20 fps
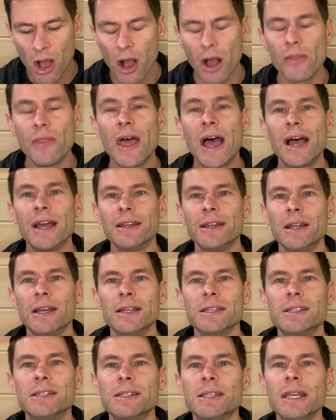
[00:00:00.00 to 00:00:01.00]
on that
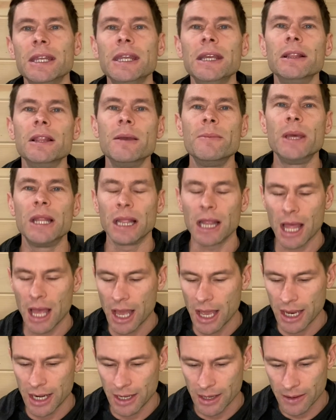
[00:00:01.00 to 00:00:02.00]
city limit
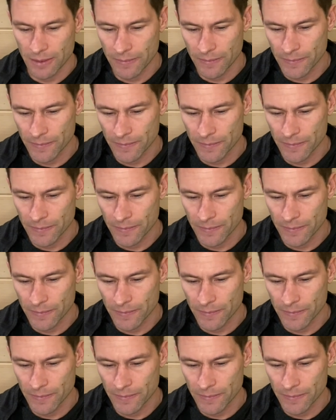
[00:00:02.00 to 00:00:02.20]
line.